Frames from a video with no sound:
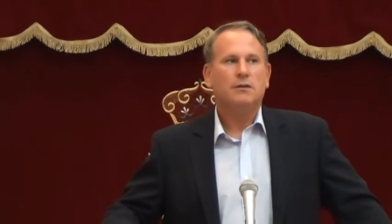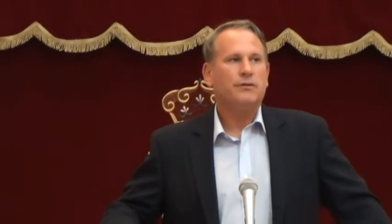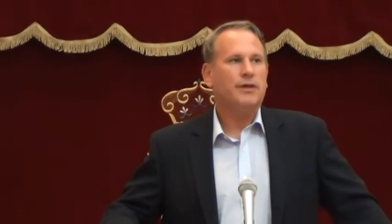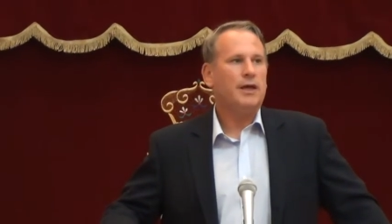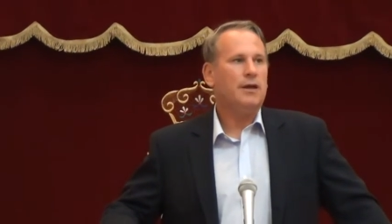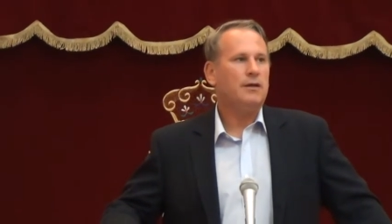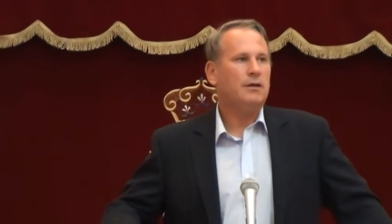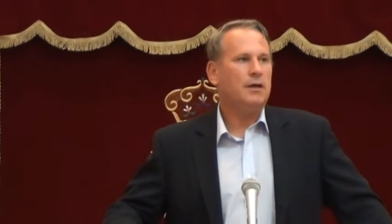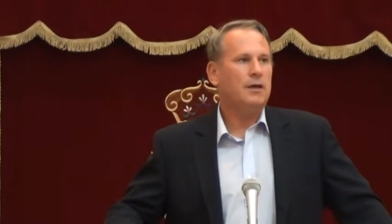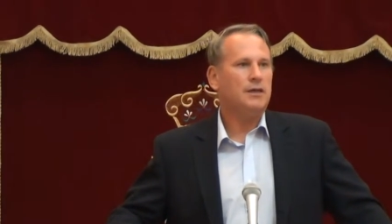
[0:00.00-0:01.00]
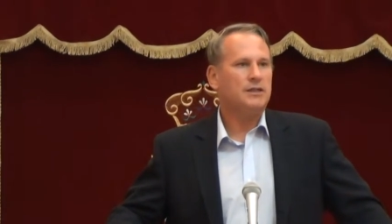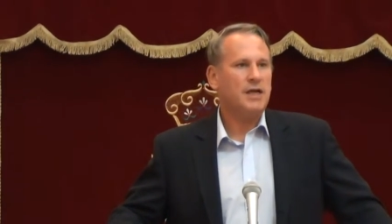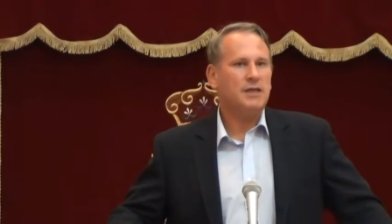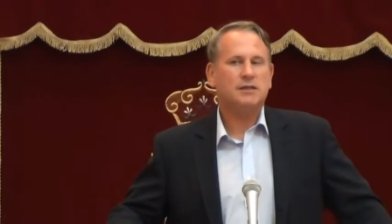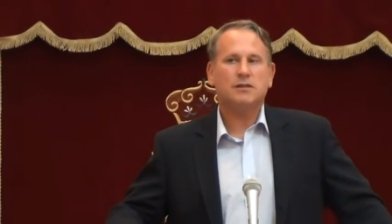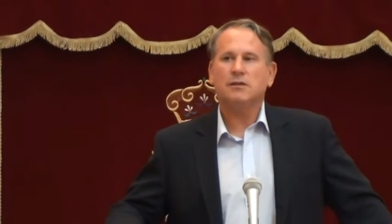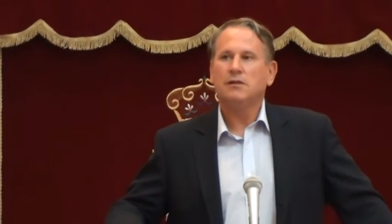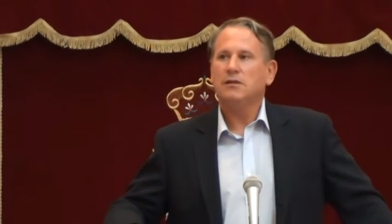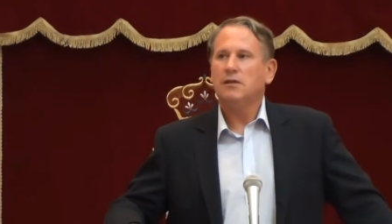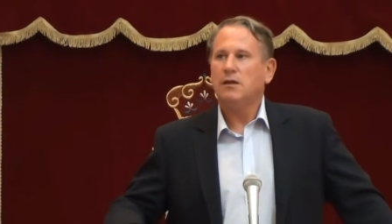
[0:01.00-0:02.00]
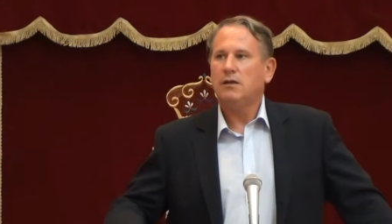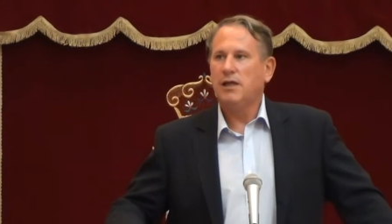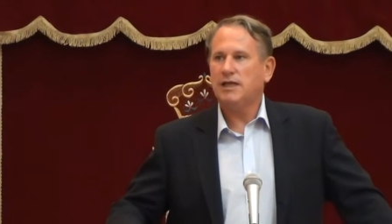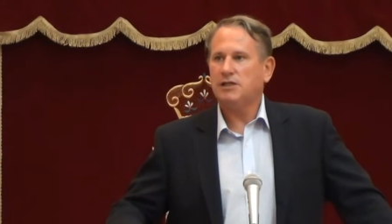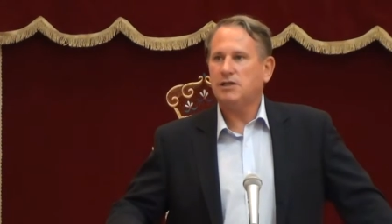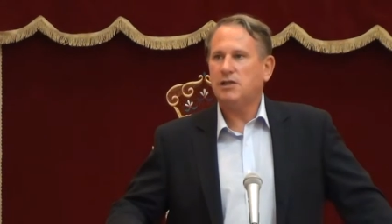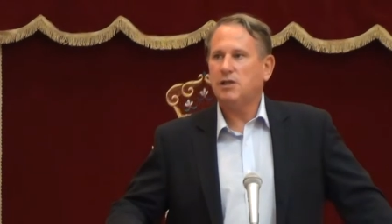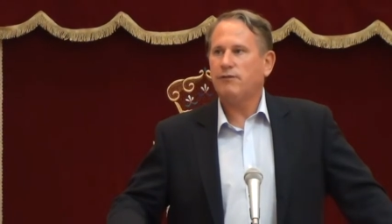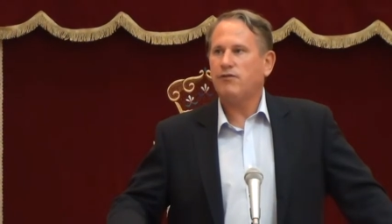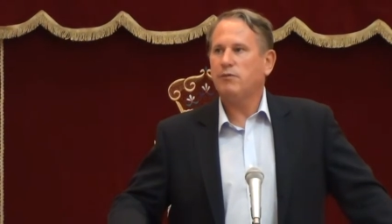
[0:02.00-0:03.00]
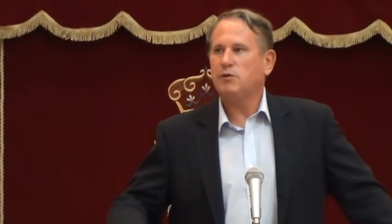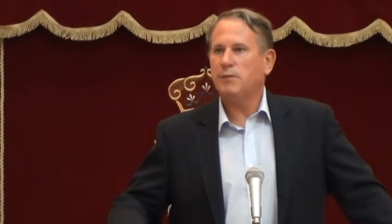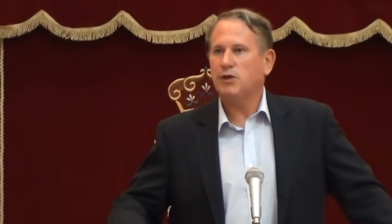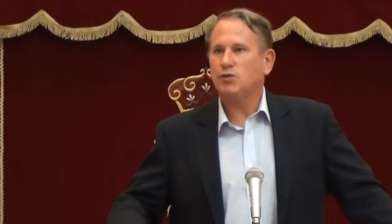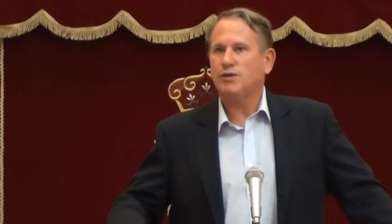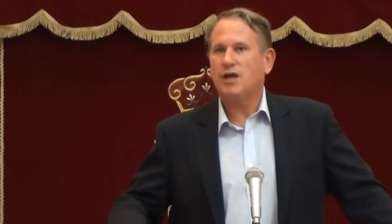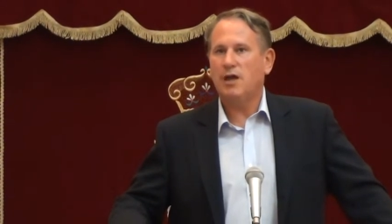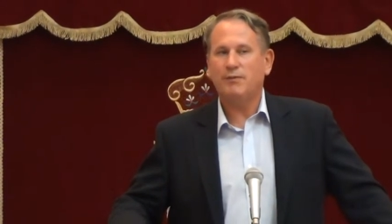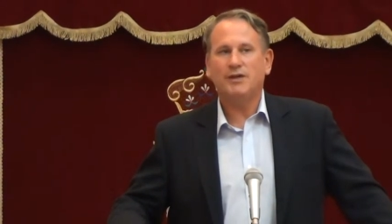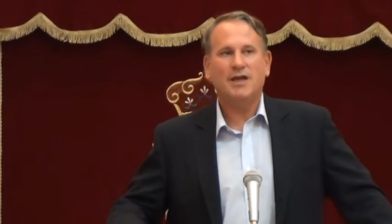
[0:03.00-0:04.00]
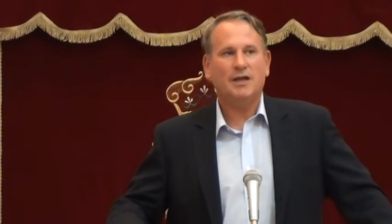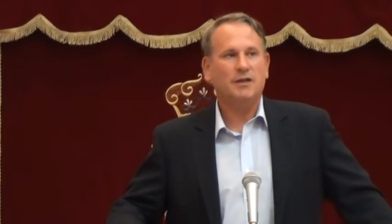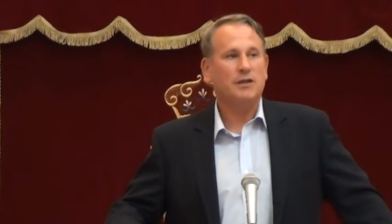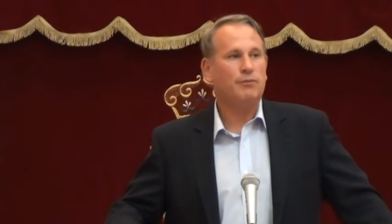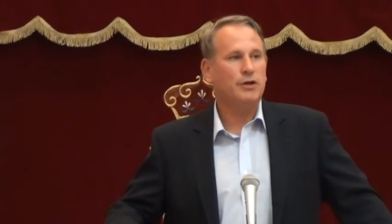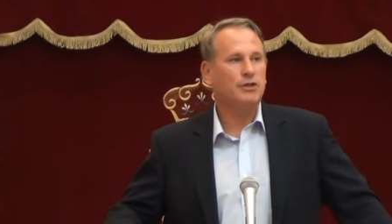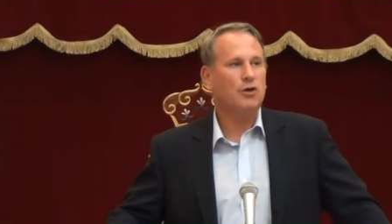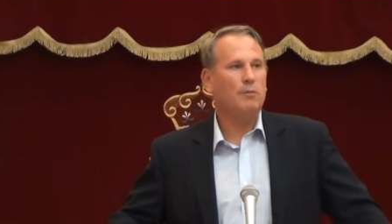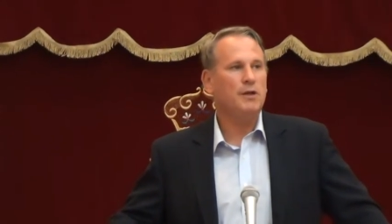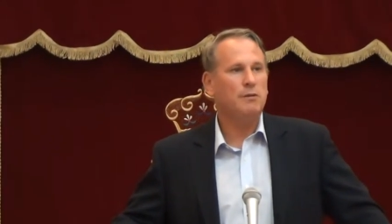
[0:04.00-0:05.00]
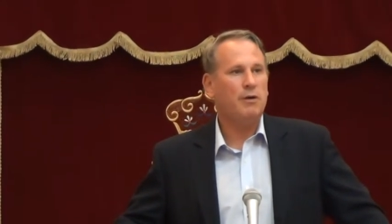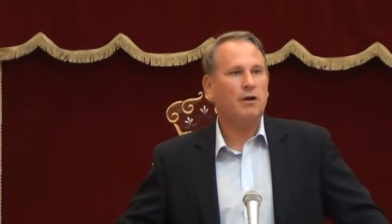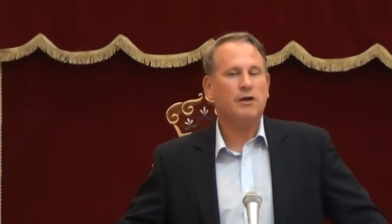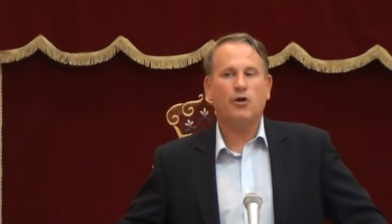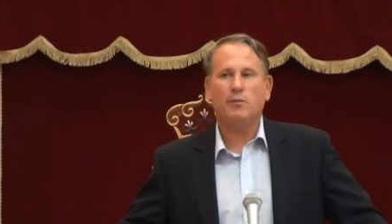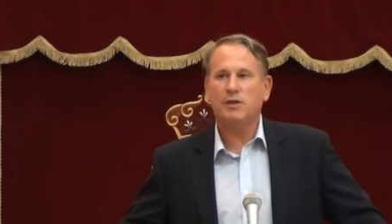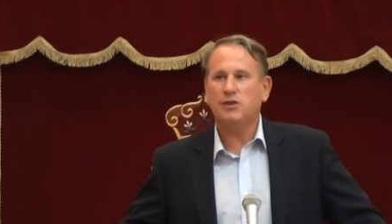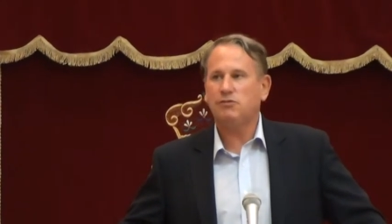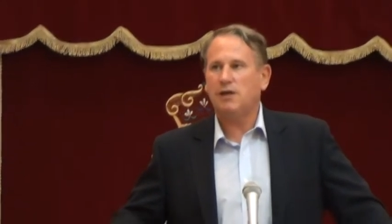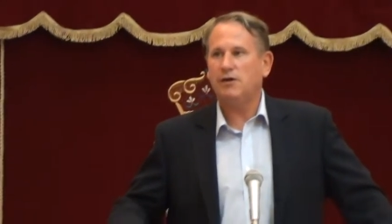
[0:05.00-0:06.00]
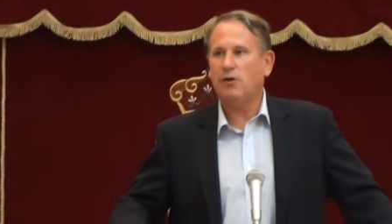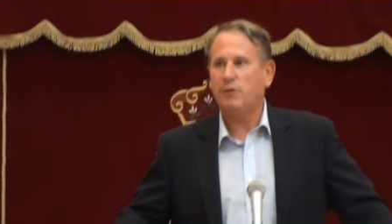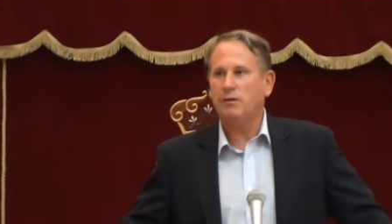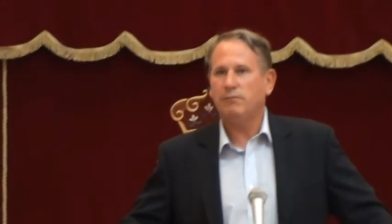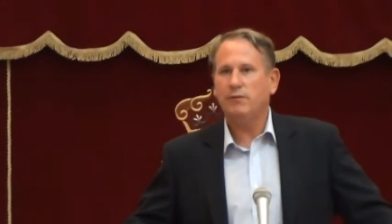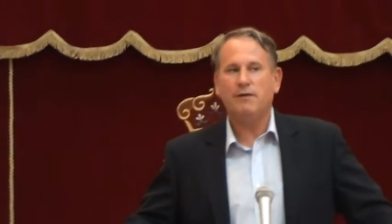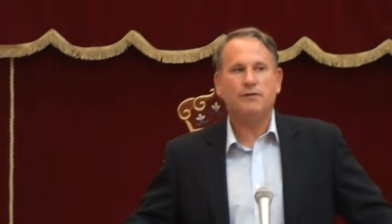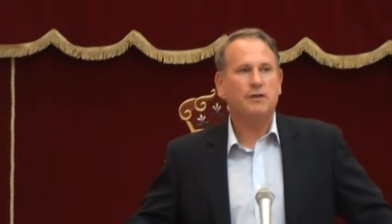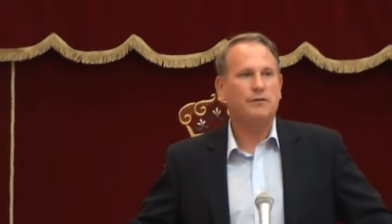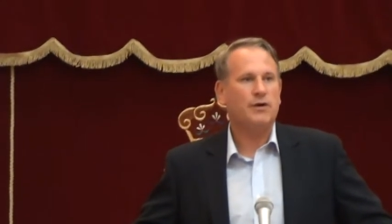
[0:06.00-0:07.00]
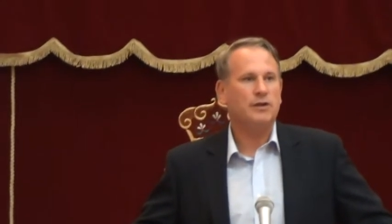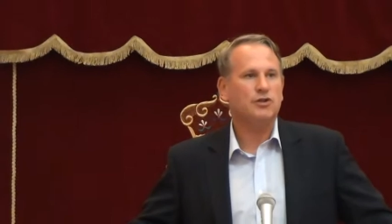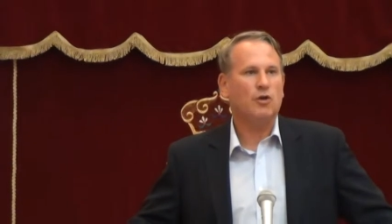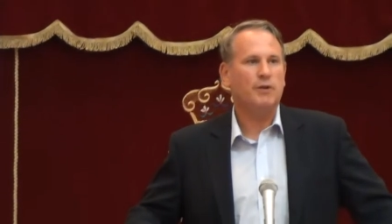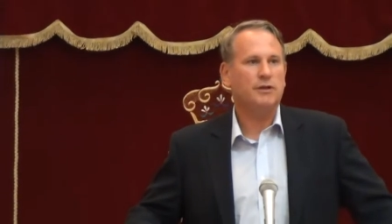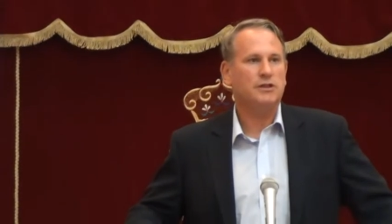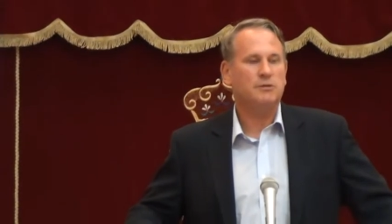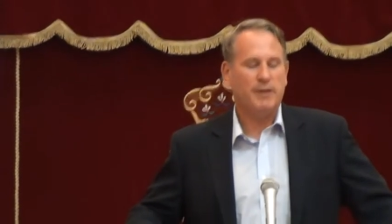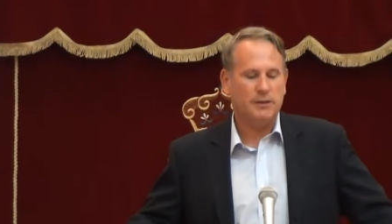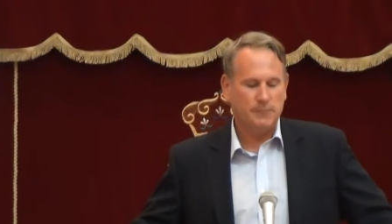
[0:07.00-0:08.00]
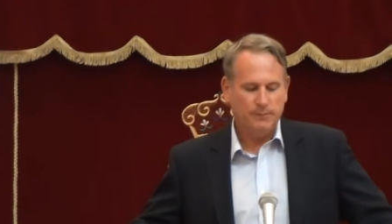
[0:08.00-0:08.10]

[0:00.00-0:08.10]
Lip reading: they're assessed, lessons are learned from them to make sure they don't happen again. In the British Army, in the American Army, in the Israeli Army, even in the French Army, I suspect.